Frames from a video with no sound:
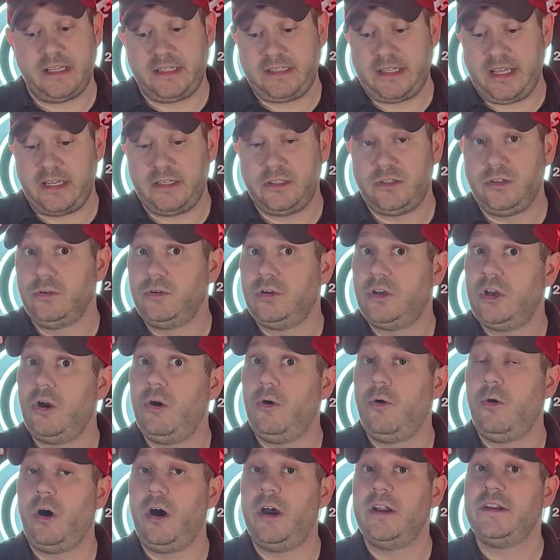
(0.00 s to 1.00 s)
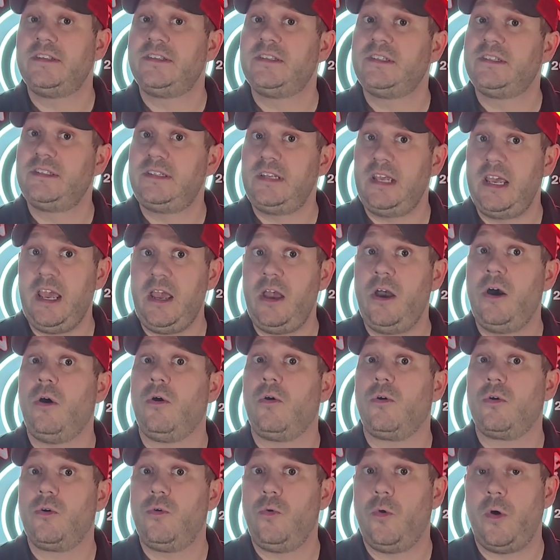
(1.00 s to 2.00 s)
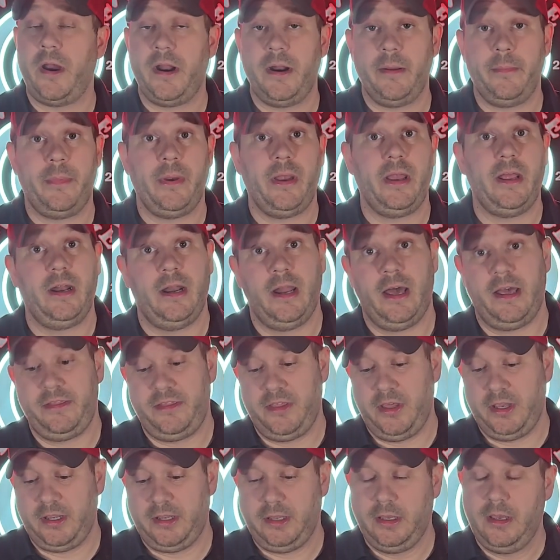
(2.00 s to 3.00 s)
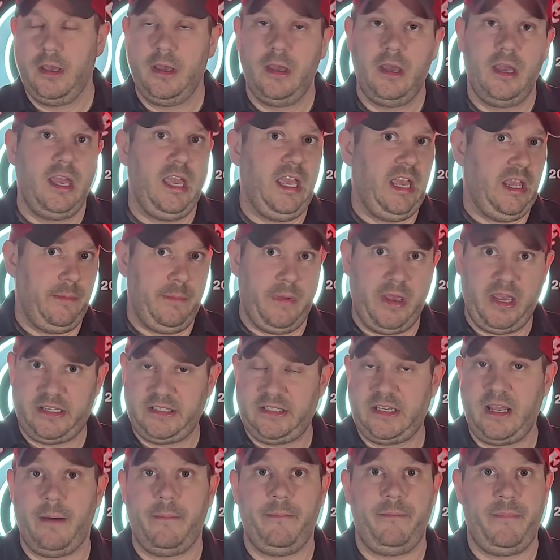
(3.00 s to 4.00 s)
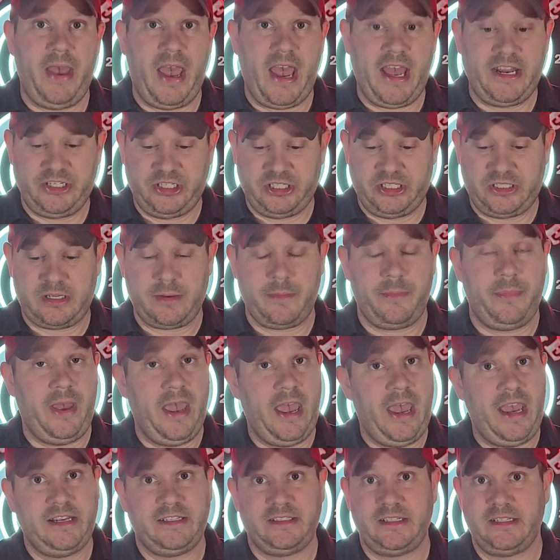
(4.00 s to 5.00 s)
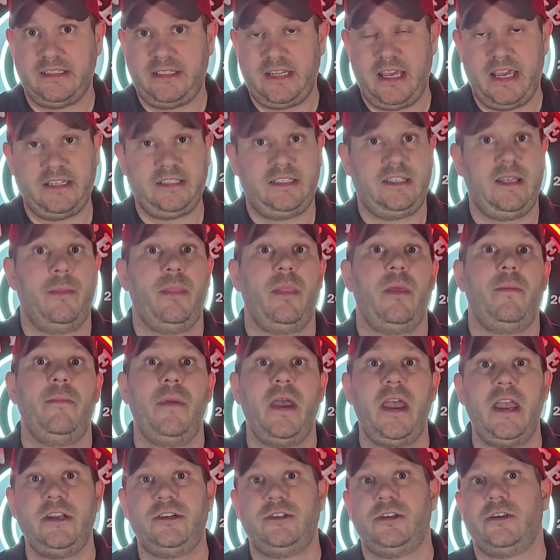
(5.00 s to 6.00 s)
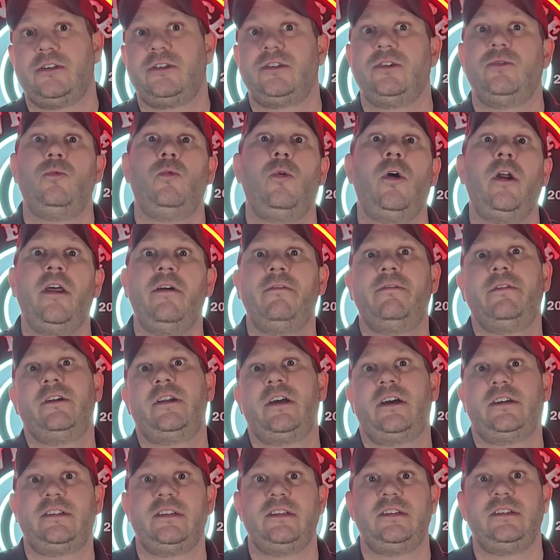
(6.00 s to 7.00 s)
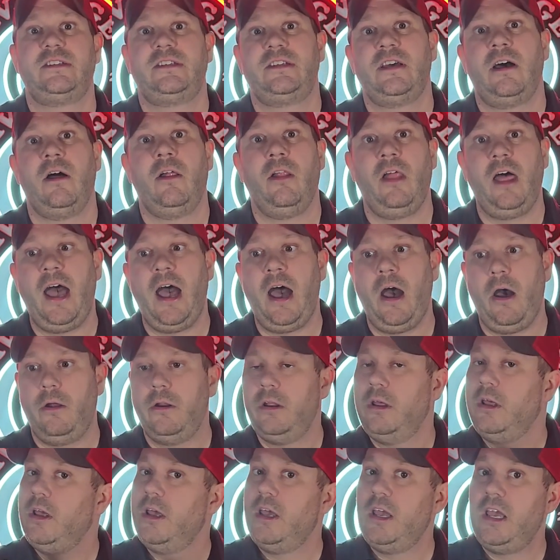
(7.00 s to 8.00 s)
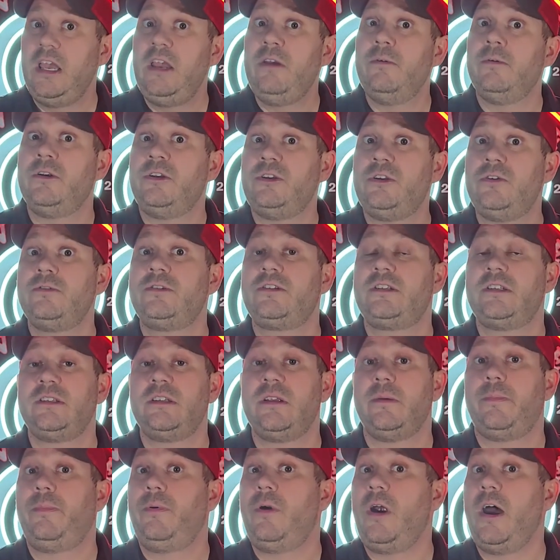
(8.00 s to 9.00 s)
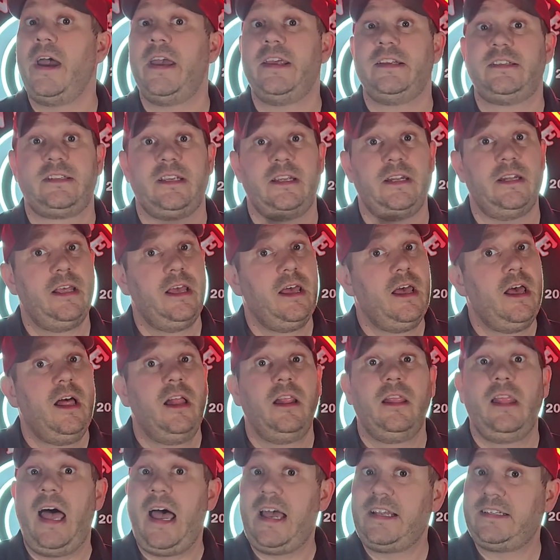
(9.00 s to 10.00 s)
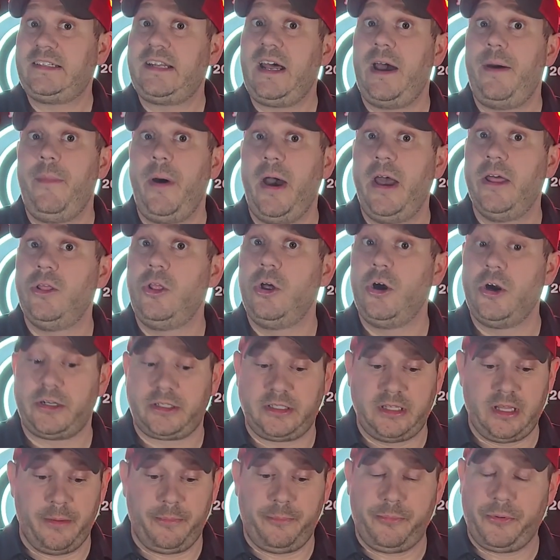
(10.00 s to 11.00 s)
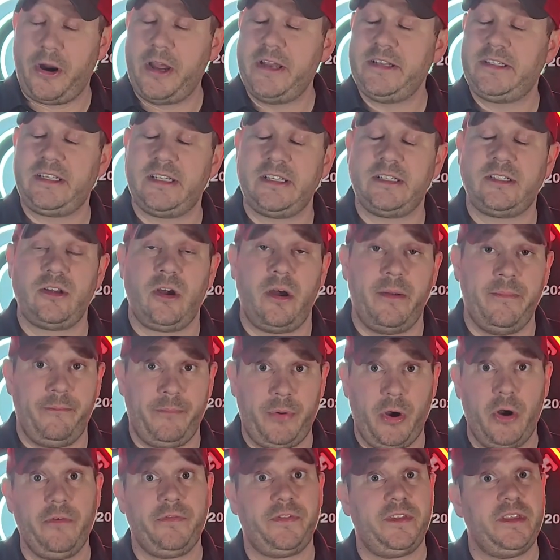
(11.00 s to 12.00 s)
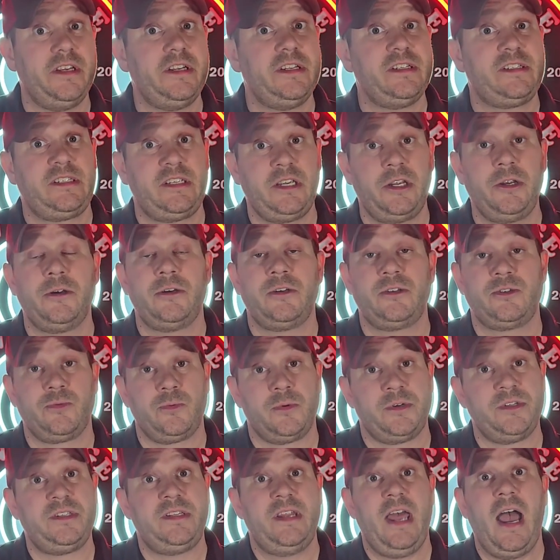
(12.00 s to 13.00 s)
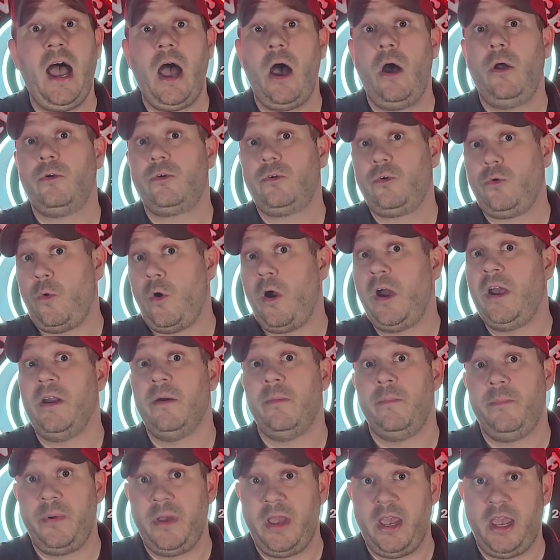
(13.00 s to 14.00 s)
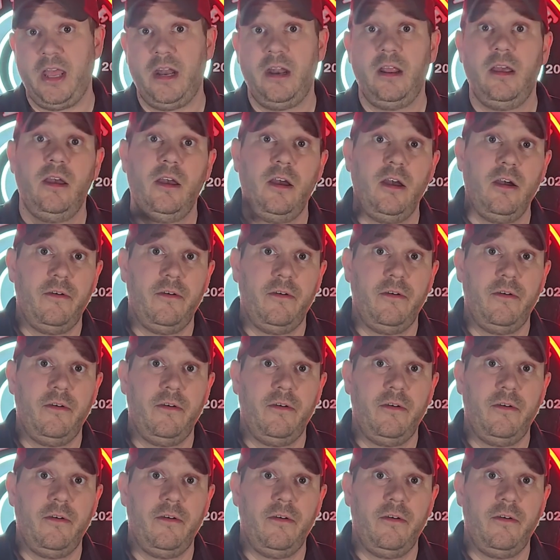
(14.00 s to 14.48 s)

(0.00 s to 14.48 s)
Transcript: that they do go on sale quite a bit, and I think he makes up batches of bags and takes them to majors, and whatever doesn't sell out, he reduces the price. And last time I looked, the prices on both these series was down quite a bit